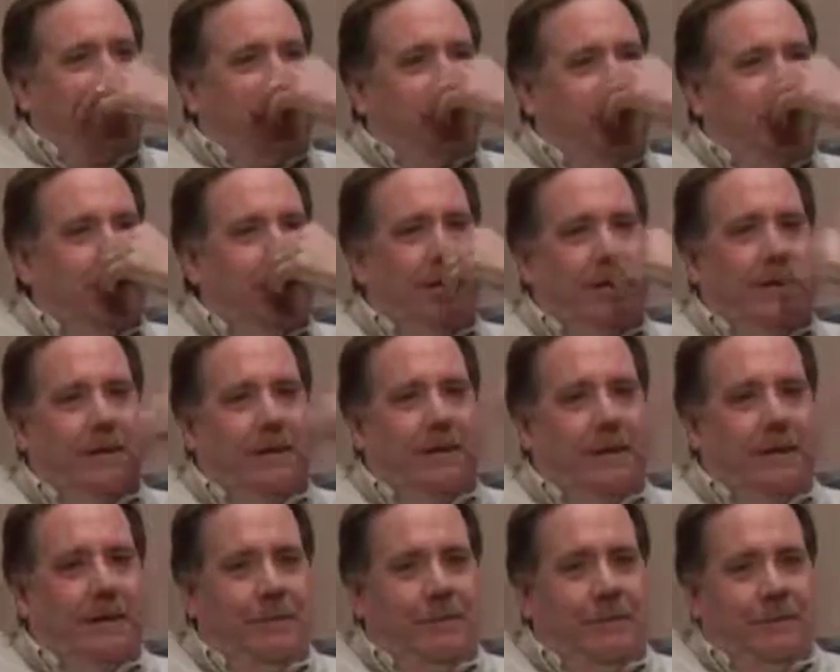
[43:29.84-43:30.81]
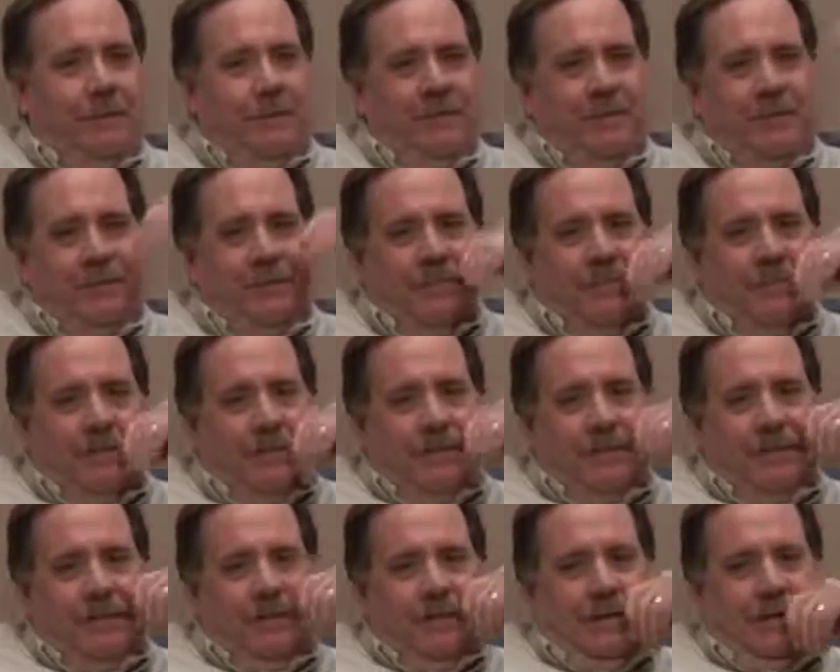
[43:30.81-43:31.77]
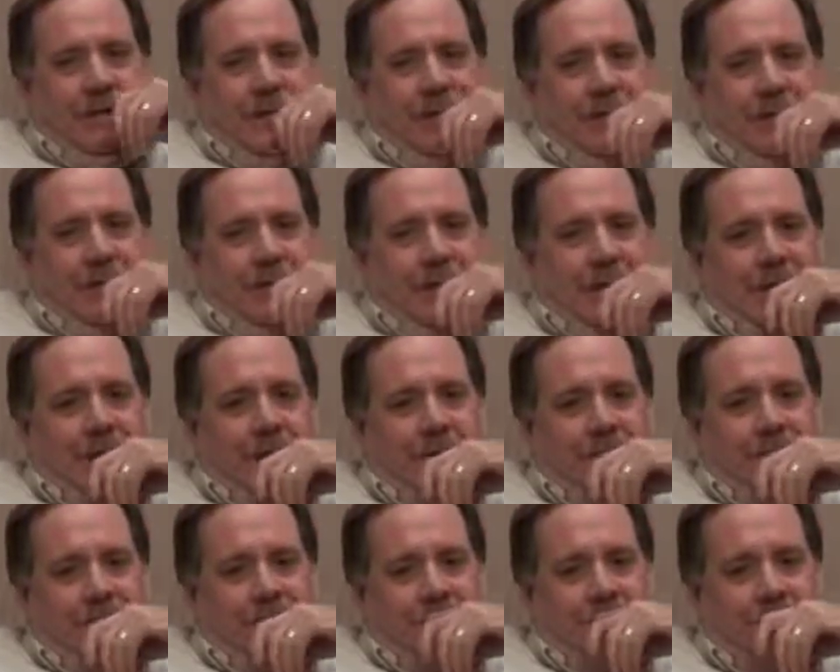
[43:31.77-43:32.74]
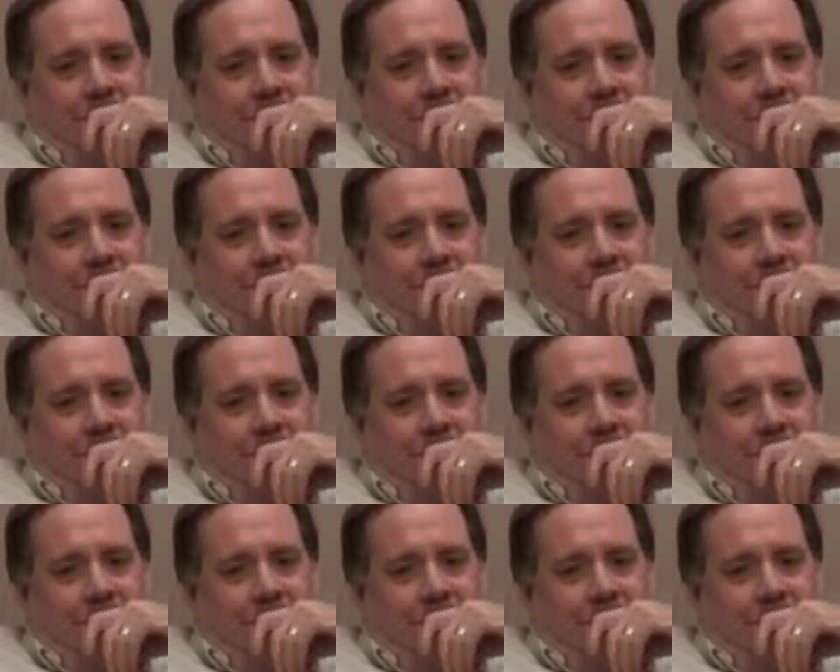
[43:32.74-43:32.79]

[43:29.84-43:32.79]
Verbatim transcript: So they ended up um,